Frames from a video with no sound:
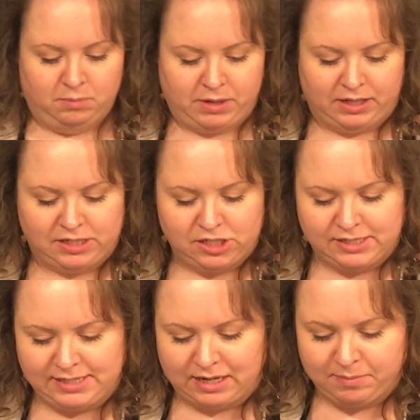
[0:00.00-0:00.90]
But let's
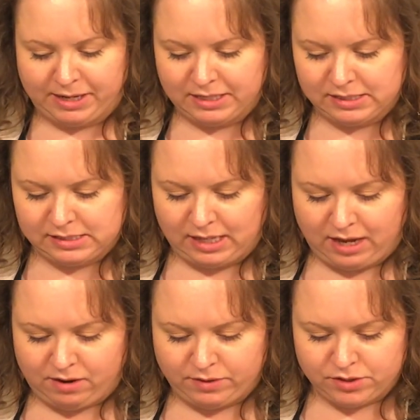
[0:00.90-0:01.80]
just take a bite and see
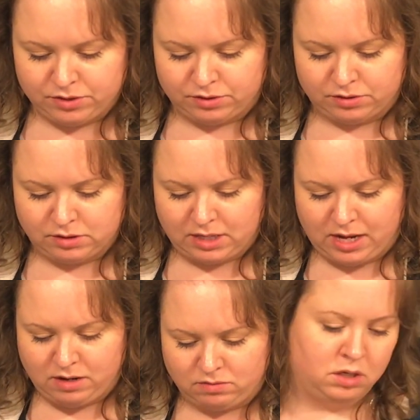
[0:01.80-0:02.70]
how it turned
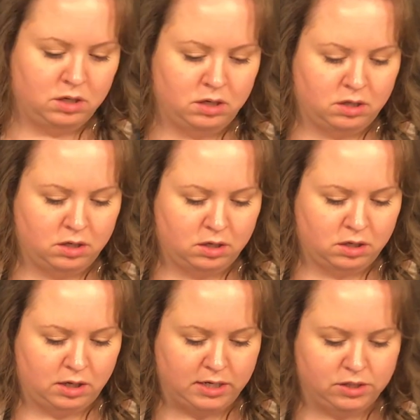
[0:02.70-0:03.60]
out.
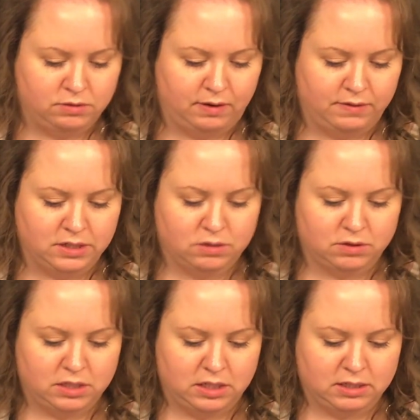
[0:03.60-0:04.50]
I do love these
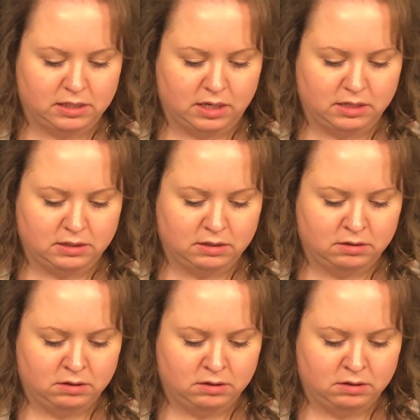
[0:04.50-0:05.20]
tortillas, guys.